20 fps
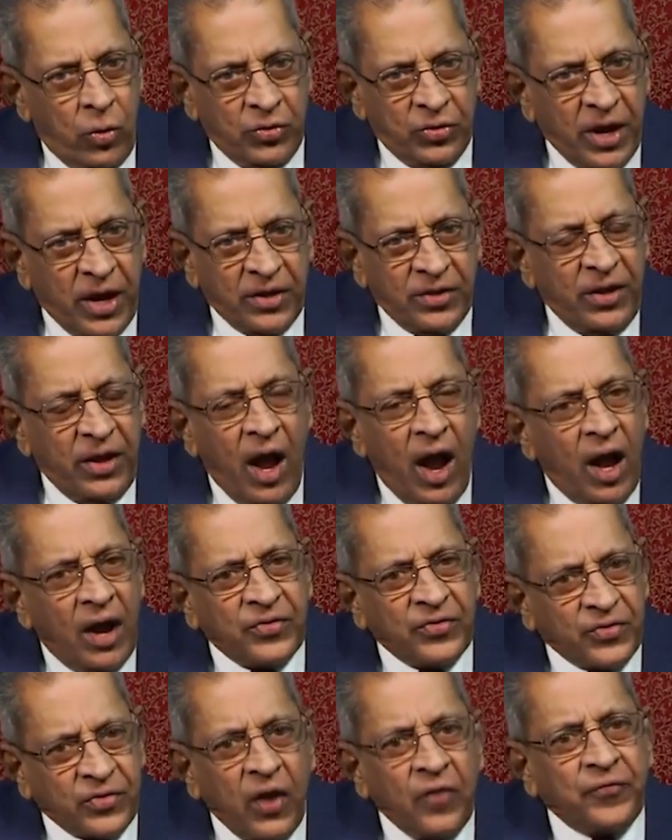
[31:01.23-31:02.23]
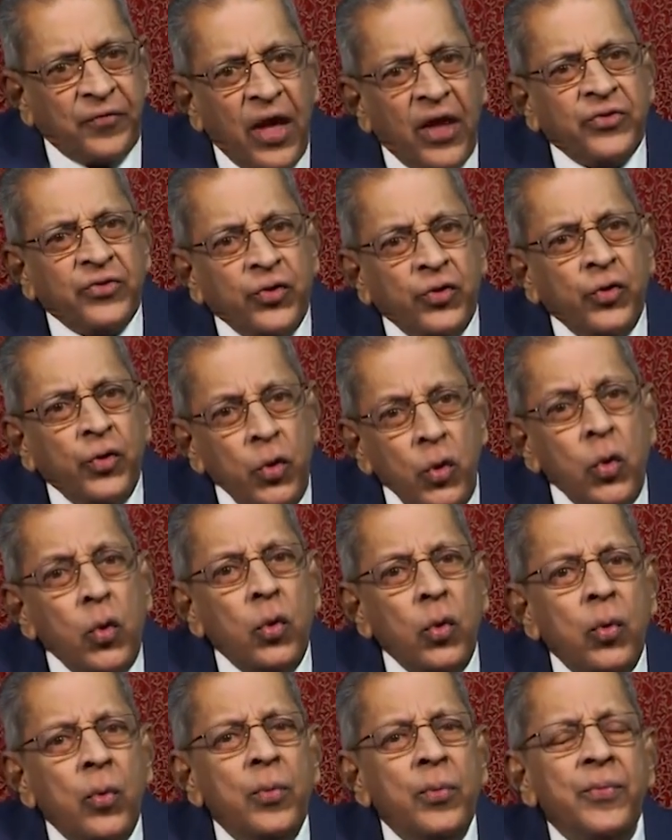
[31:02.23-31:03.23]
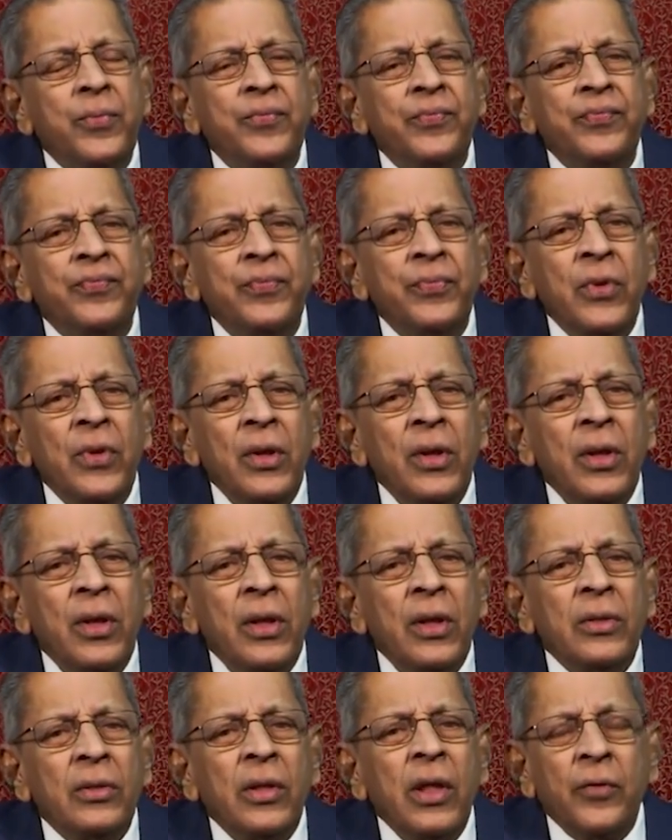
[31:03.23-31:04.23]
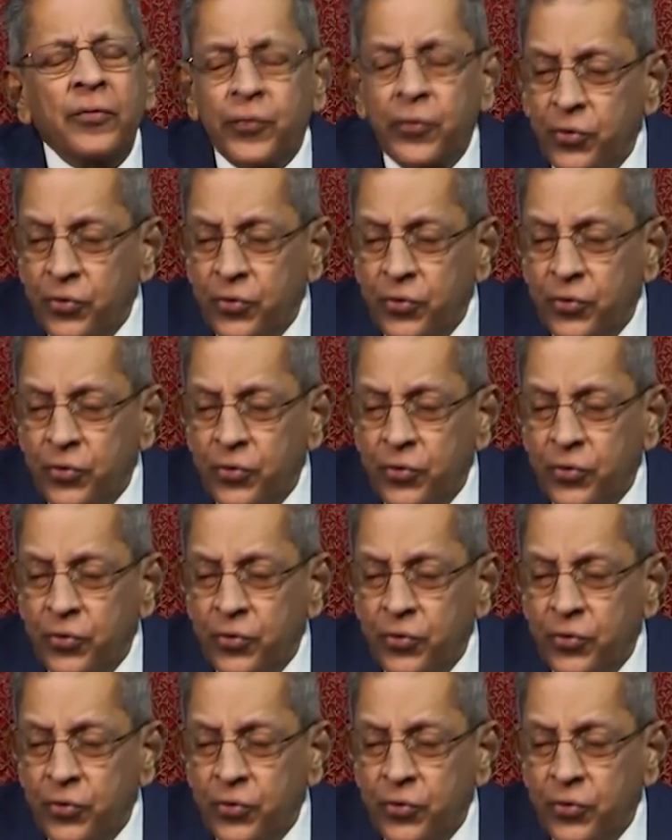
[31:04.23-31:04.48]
take the hot stuff as you do. Therefore,